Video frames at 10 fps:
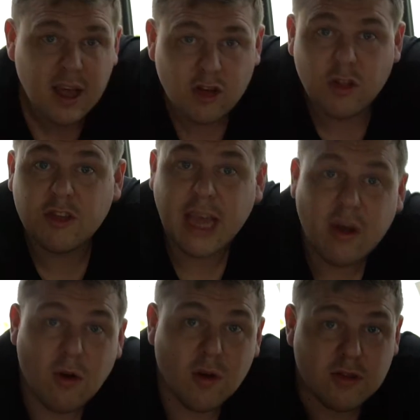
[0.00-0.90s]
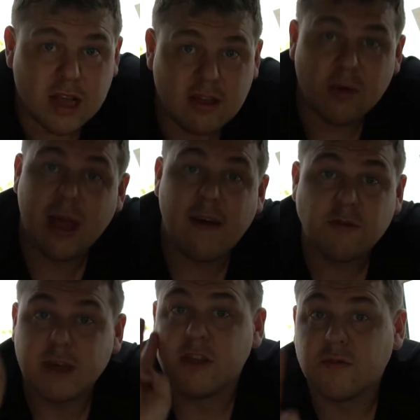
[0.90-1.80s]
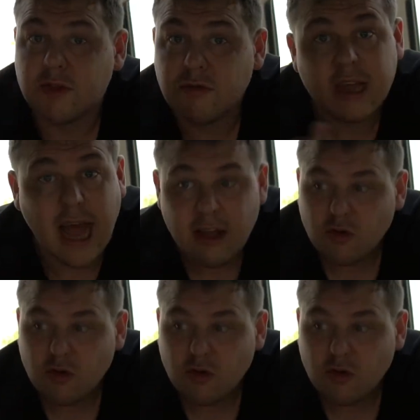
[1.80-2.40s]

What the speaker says: So on the second row of seats here, we have space for 3 as